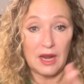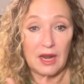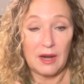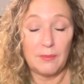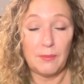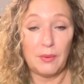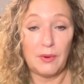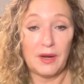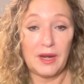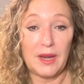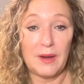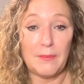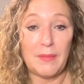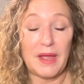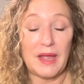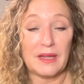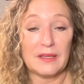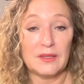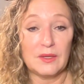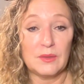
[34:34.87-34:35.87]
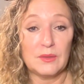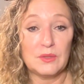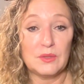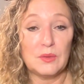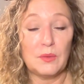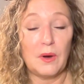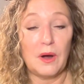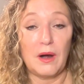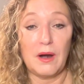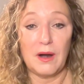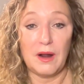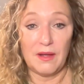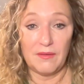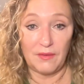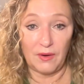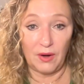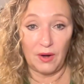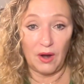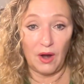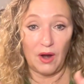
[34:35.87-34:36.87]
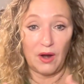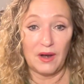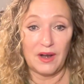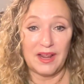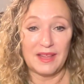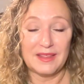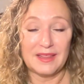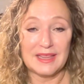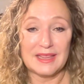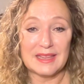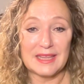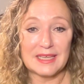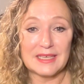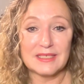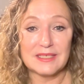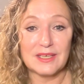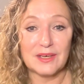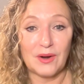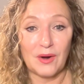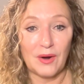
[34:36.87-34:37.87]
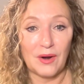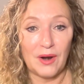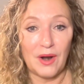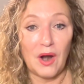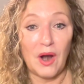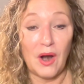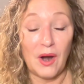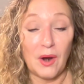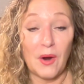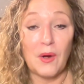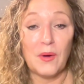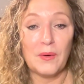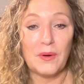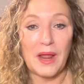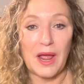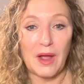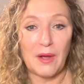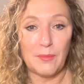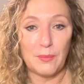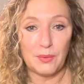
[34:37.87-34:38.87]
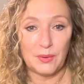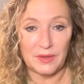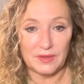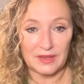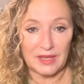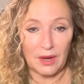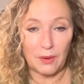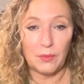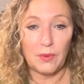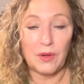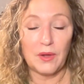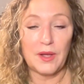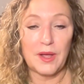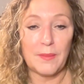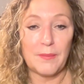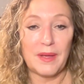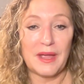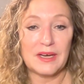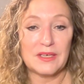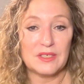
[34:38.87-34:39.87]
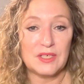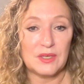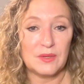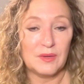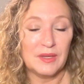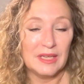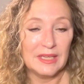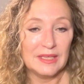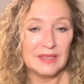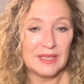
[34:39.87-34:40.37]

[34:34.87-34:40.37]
and bringing back those who are of our heart and the things that are our own output that will come back to you.